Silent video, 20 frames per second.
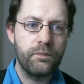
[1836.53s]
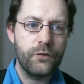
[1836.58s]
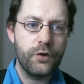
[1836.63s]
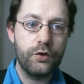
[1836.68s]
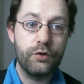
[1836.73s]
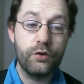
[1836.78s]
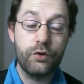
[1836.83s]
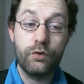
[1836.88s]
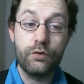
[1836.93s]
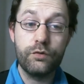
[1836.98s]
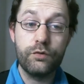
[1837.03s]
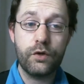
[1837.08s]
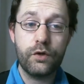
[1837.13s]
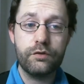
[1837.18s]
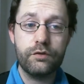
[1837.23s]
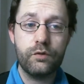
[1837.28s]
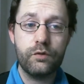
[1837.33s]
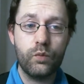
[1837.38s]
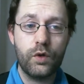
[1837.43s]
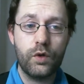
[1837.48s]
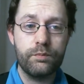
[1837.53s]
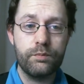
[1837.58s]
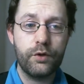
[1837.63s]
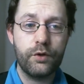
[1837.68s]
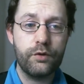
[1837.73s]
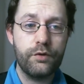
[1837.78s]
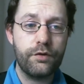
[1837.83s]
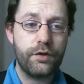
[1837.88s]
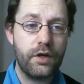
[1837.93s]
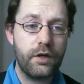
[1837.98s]
new version
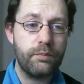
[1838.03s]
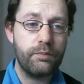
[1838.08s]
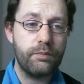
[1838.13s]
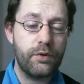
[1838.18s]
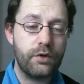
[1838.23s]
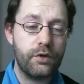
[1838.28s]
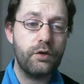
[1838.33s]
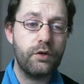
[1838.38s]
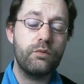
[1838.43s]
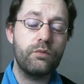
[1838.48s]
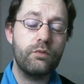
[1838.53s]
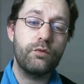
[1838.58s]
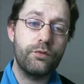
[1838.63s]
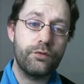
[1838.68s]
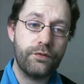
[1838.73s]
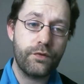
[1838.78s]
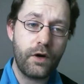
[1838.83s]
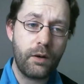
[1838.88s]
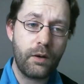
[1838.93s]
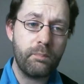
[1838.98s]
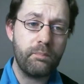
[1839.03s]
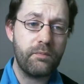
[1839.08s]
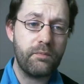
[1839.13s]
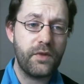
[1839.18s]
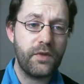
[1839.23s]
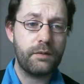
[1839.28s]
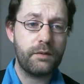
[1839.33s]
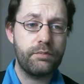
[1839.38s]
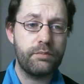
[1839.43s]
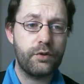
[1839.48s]
1.3 from
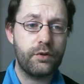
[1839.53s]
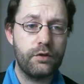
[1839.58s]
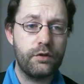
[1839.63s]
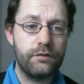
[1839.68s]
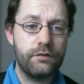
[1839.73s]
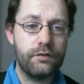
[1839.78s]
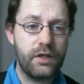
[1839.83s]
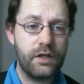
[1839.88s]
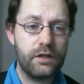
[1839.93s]
that person.